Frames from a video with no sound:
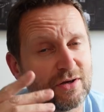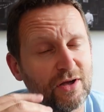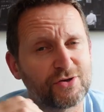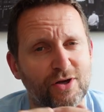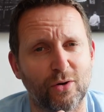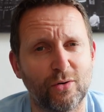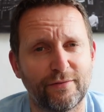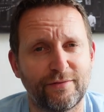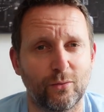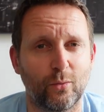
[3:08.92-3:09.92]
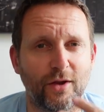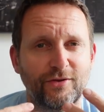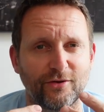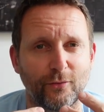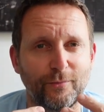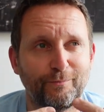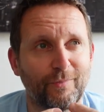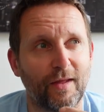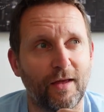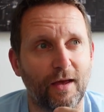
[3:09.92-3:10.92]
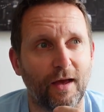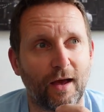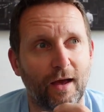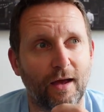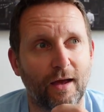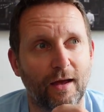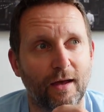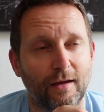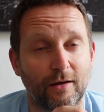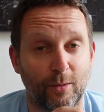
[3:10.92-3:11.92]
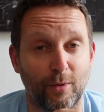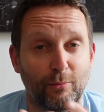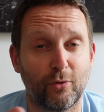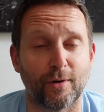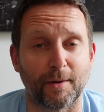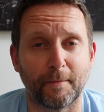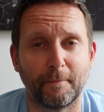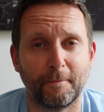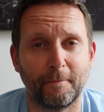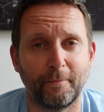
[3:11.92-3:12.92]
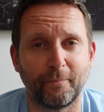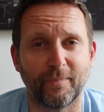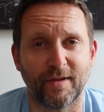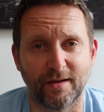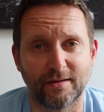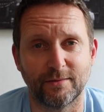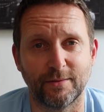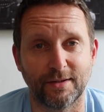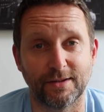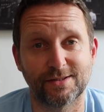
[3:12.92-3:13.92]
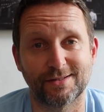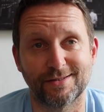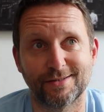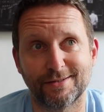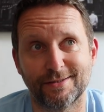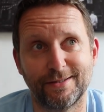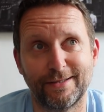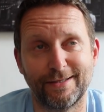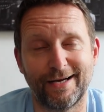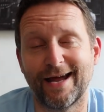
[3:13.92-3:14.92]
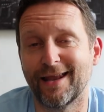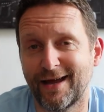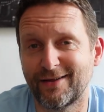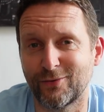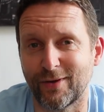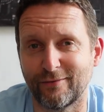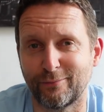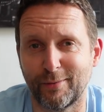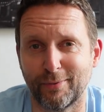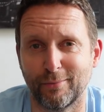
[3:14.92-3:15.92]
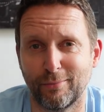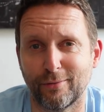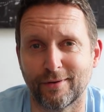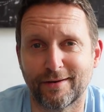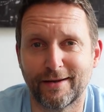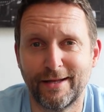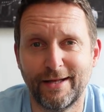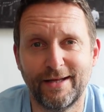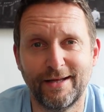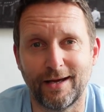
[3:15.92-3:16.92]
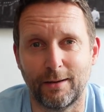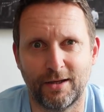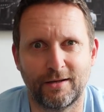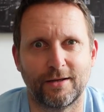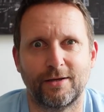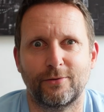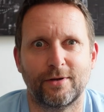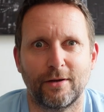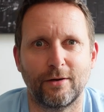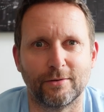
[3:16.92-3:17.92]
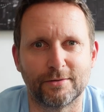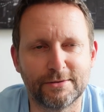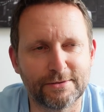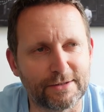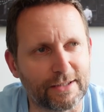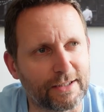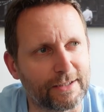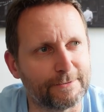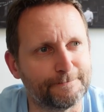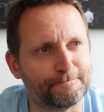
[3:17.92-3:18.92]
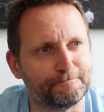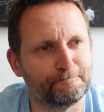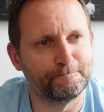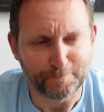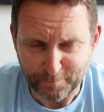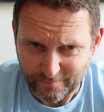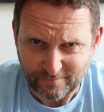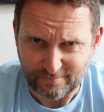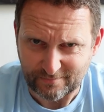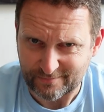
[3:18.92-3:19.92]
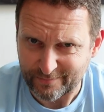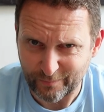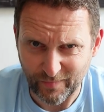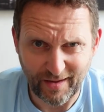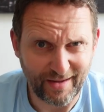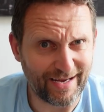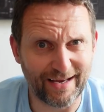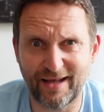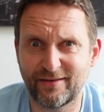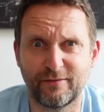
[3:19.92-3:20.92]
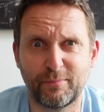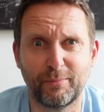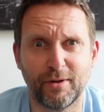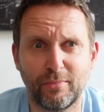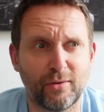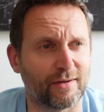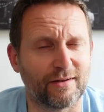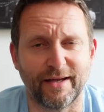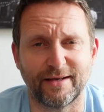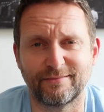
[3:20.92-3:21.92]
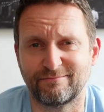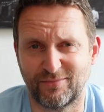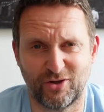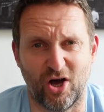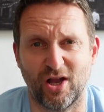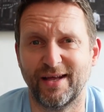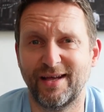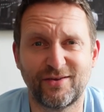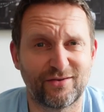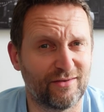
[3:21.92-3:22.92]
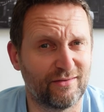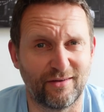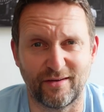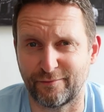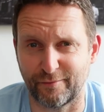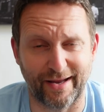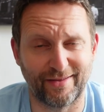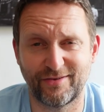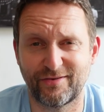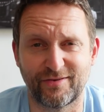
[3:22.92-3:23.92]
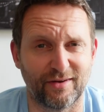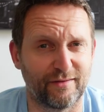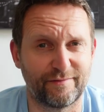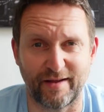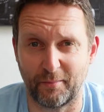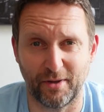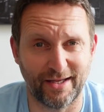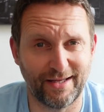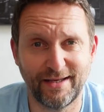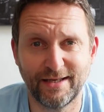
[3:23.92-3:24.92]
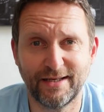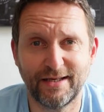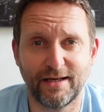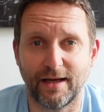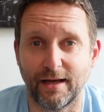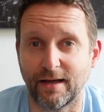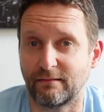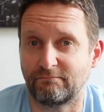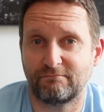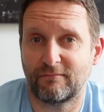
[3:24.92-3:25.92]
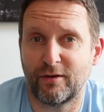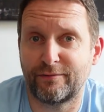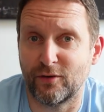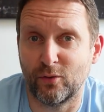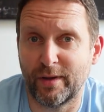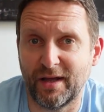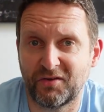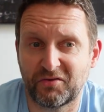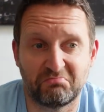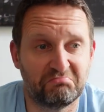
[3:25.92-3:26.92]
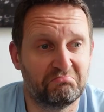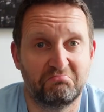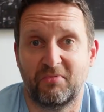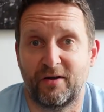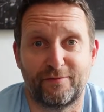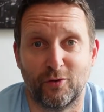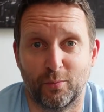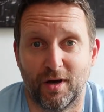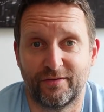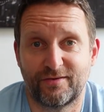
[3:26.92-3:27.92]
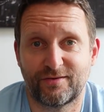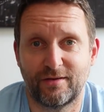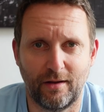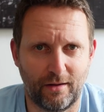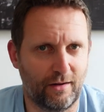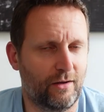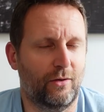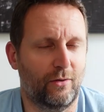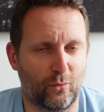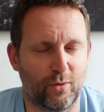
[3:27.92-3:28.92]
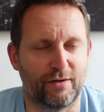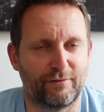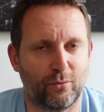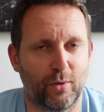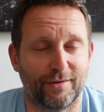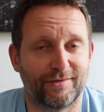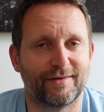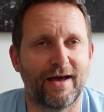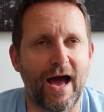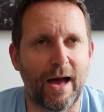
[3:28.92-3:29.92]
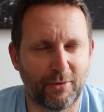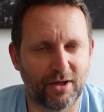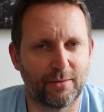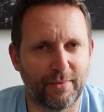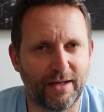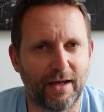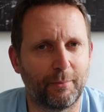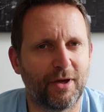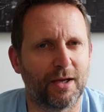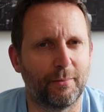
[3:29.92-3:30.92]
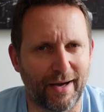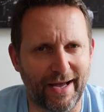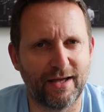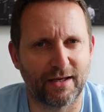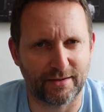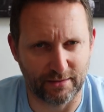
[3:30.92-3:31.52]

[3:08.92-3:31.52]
can also, if you want to, come on board. Because I like to have people aboard. I'm not gonna do it alone. I like to have people aboard, like colleagues, friends, family, a few weeks, a few months, whatever you want. I'm gonna buy